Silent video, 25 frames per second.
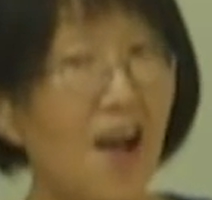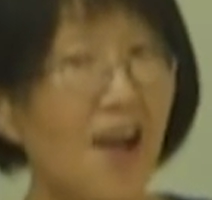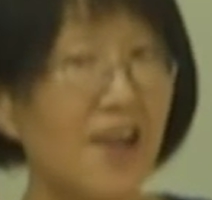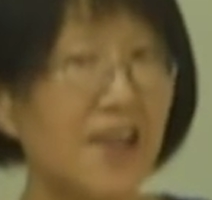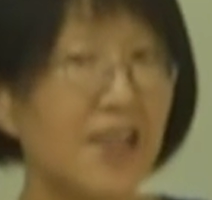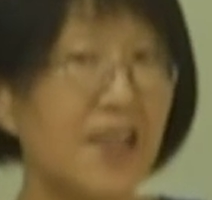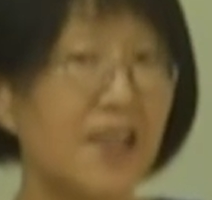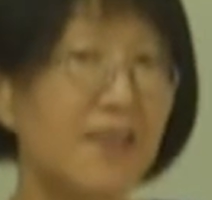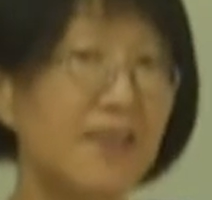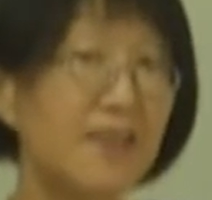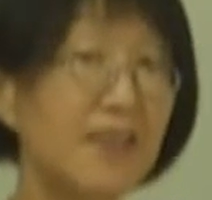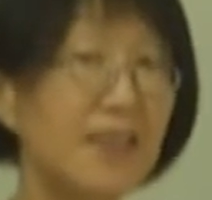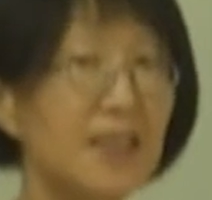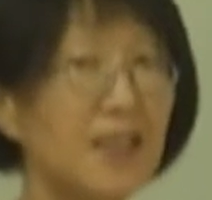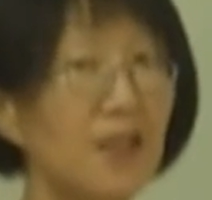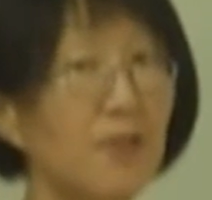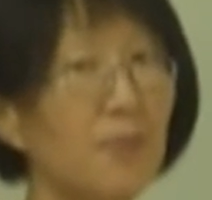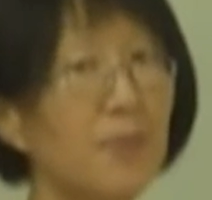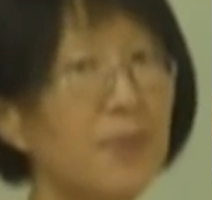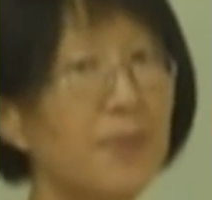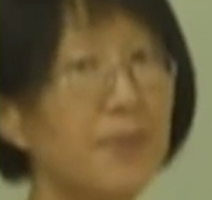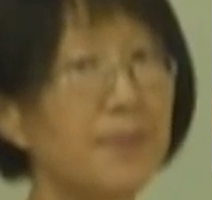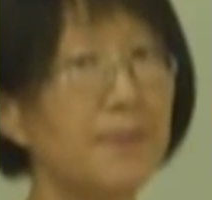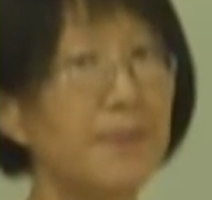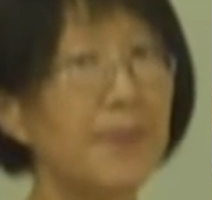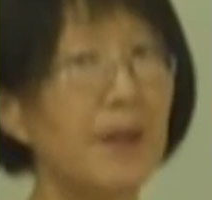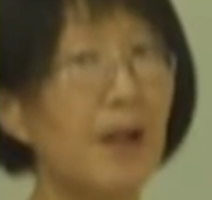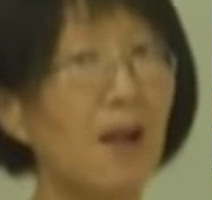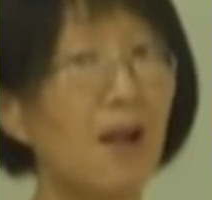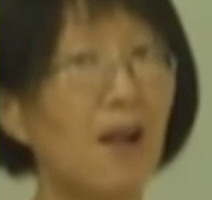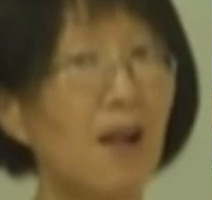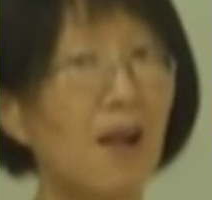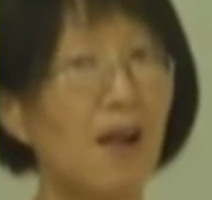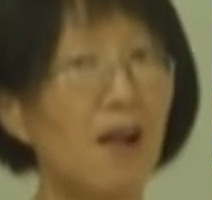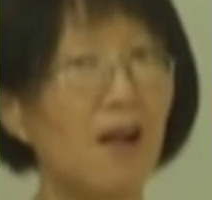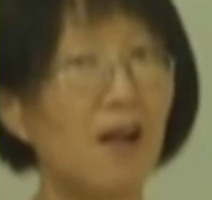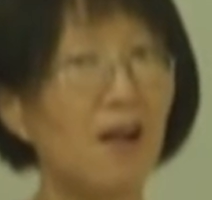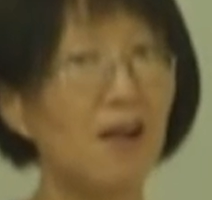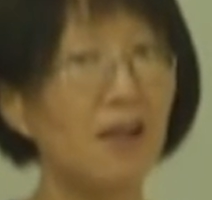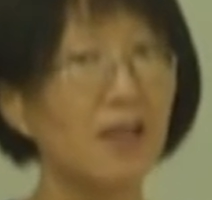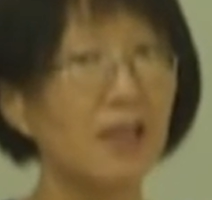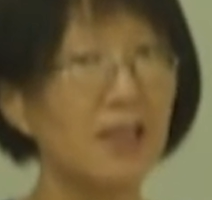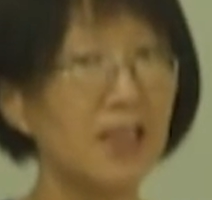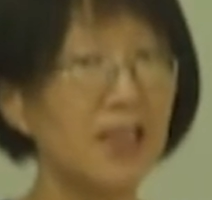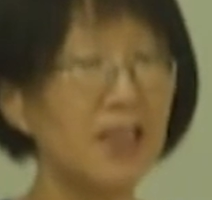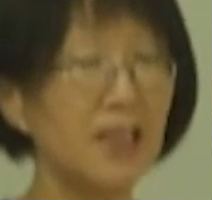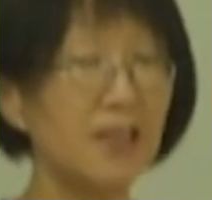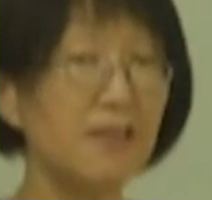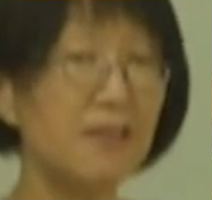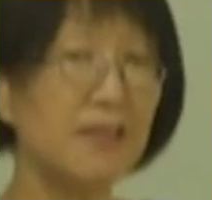here is
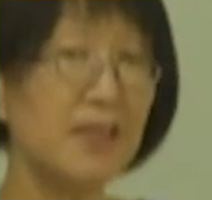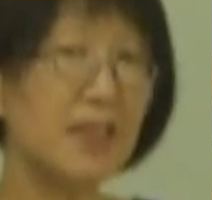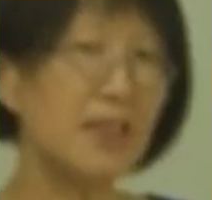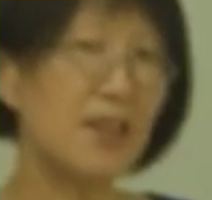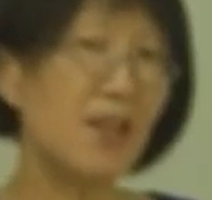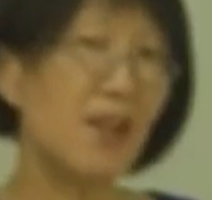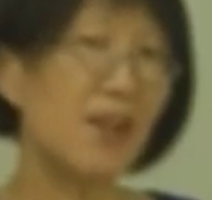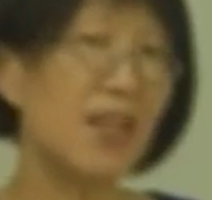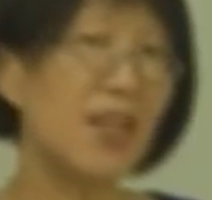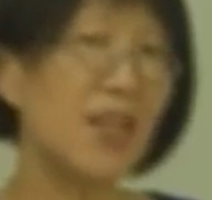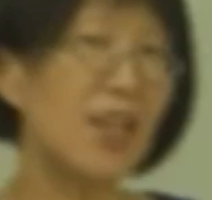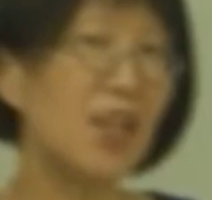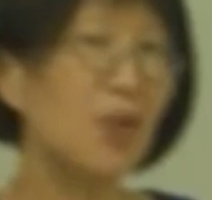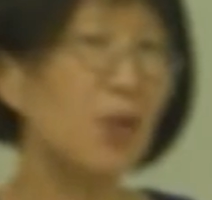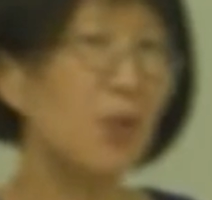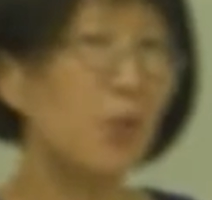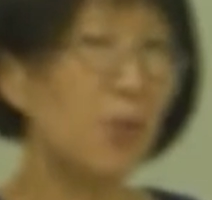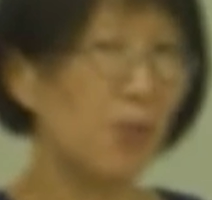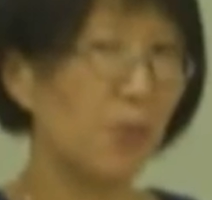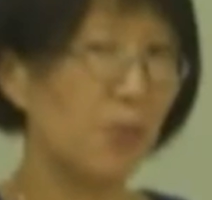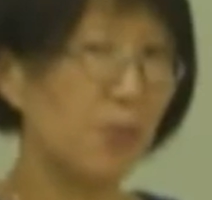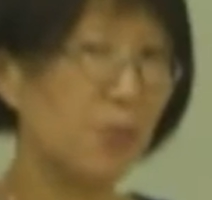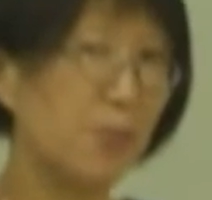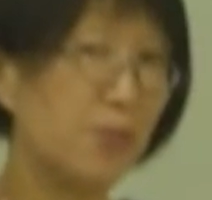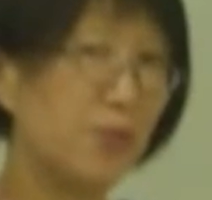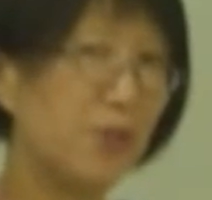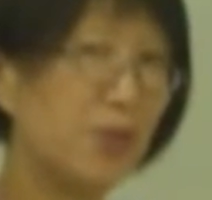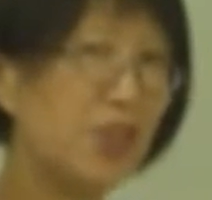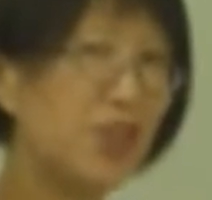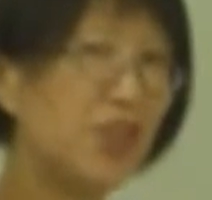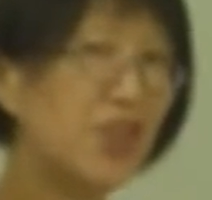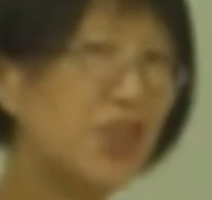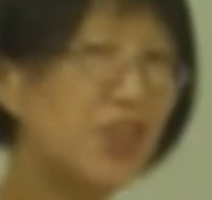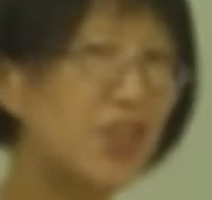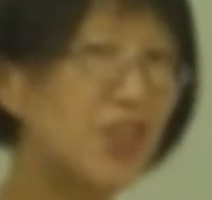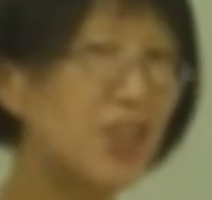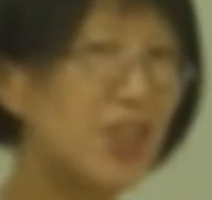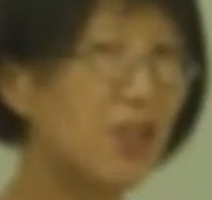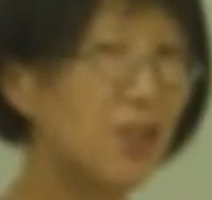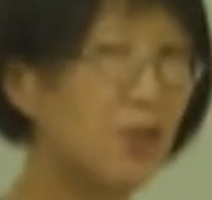a hero, British